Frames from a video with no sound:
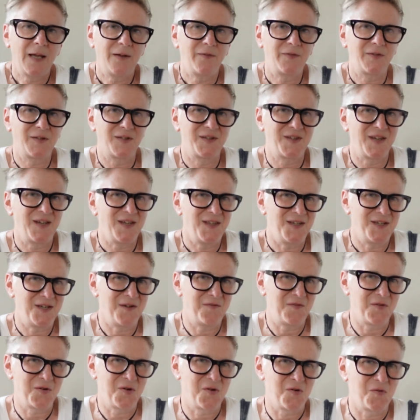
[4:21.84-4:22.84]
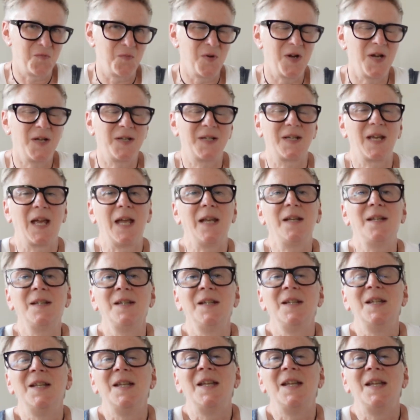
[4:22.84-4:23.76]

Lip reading: have to say the difficult word again,